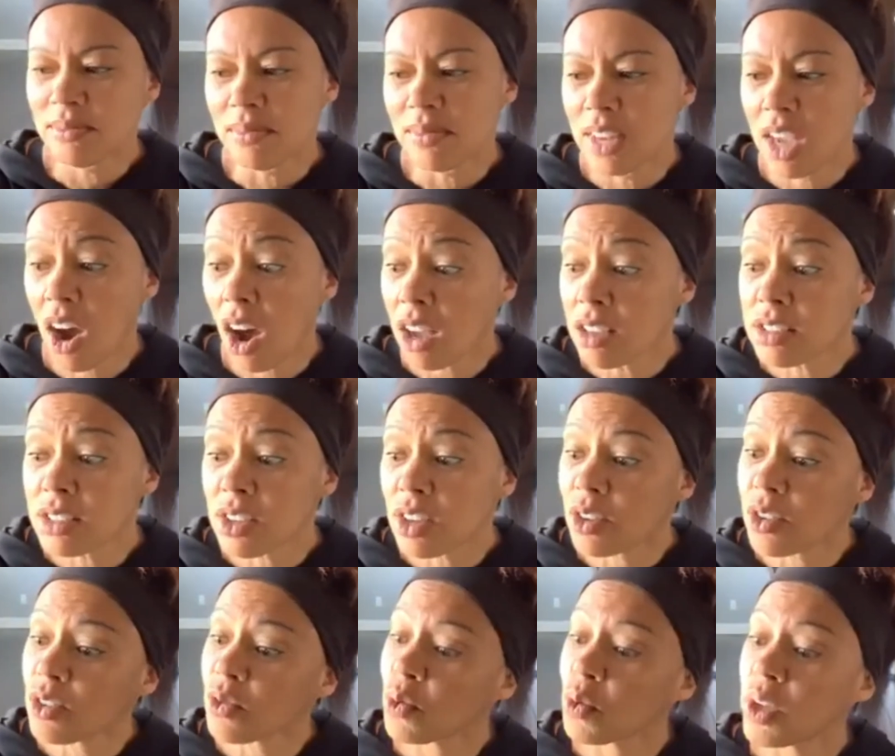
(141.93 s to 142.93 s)

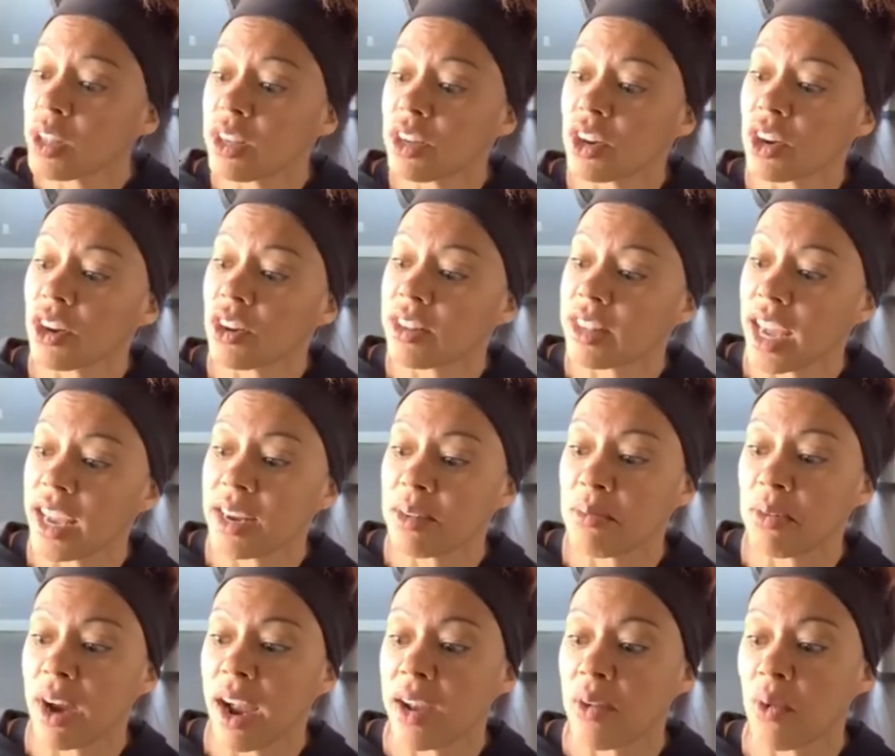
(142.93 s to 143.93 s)
Also with your theta
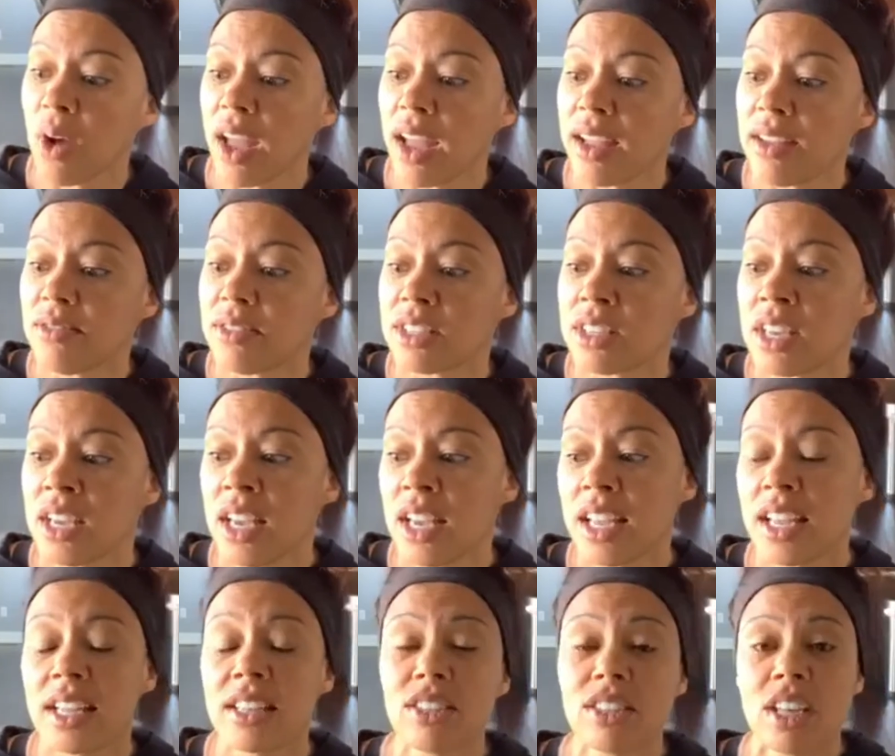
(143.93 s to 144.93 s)
brainwaves,
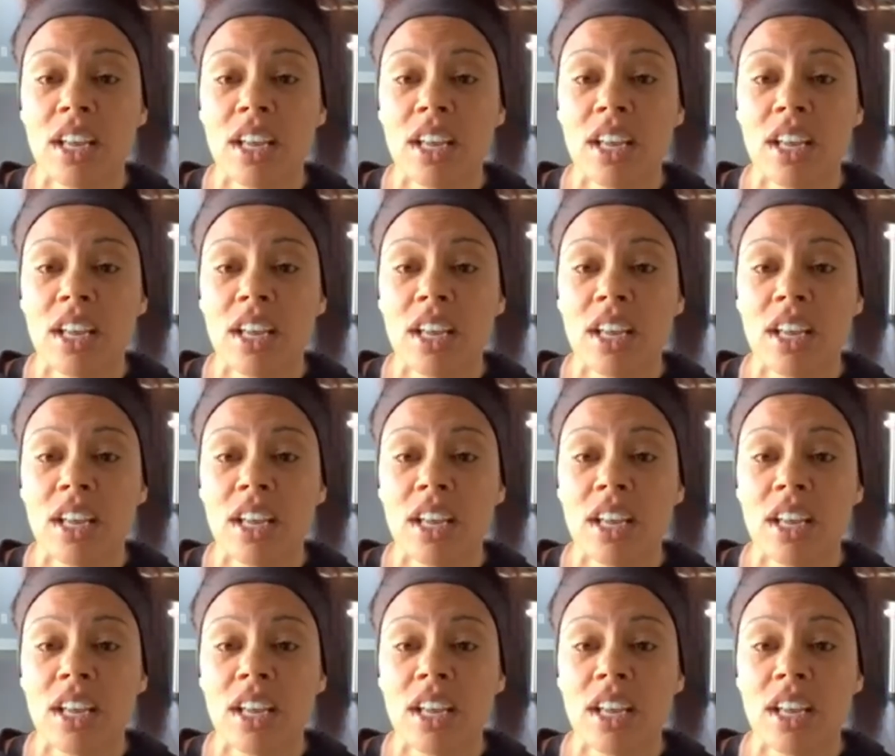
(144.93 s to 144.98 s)
it's